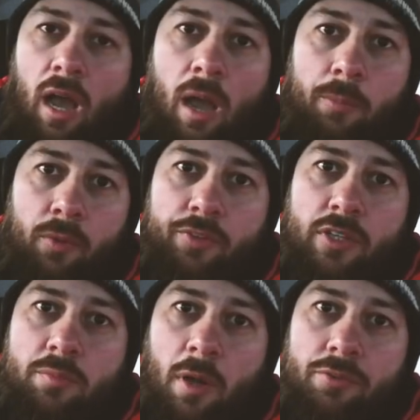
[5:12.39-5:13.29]
up on
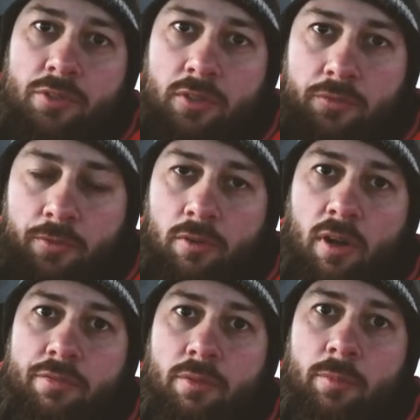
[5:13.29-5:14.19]
these mountains and
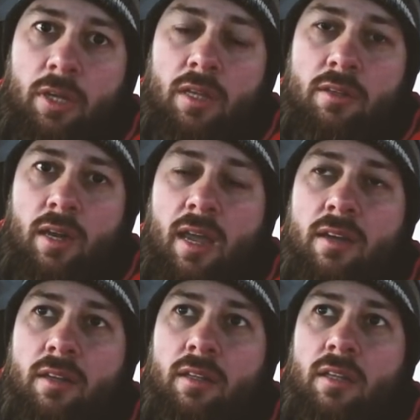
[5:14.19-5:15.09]
photograph from another
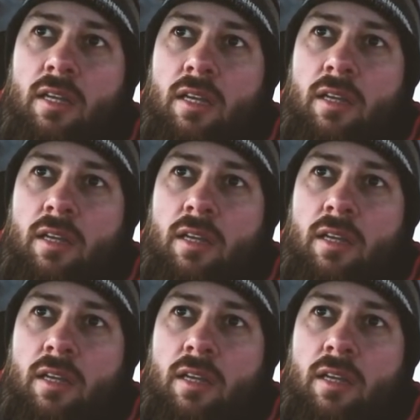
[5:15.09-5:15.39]
angle.